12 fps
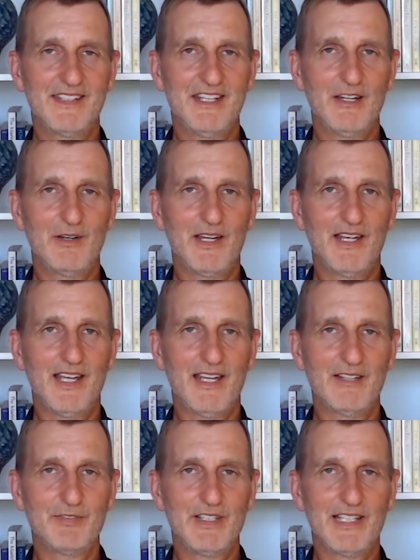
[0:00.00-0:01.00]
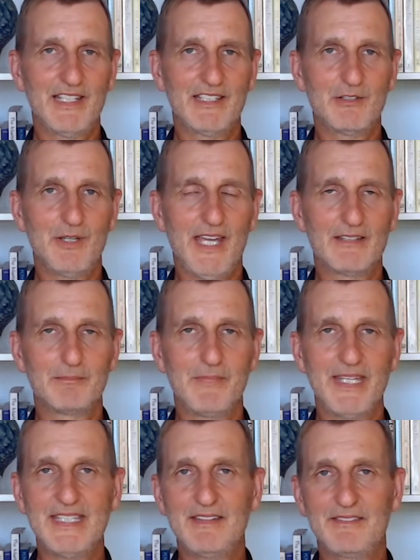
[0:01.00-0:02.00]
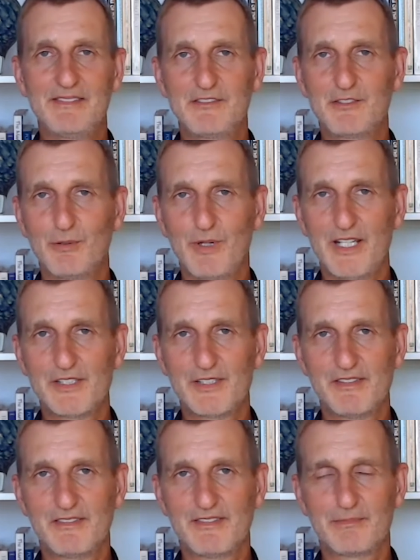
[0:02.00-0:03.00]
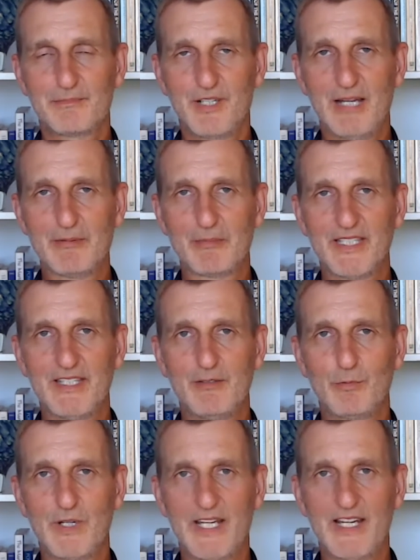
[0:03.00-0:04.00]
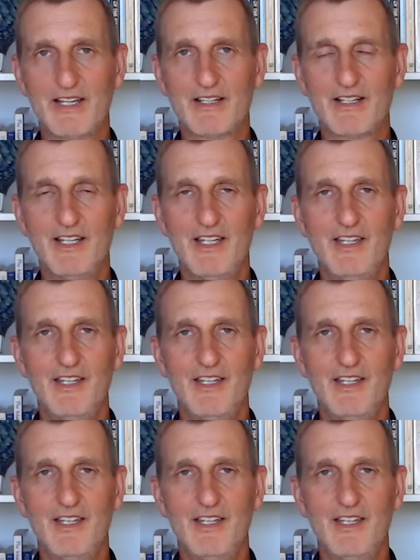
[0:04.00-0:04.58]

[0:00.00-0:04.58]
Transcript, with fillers: you know I, I feel like you had many situations probably where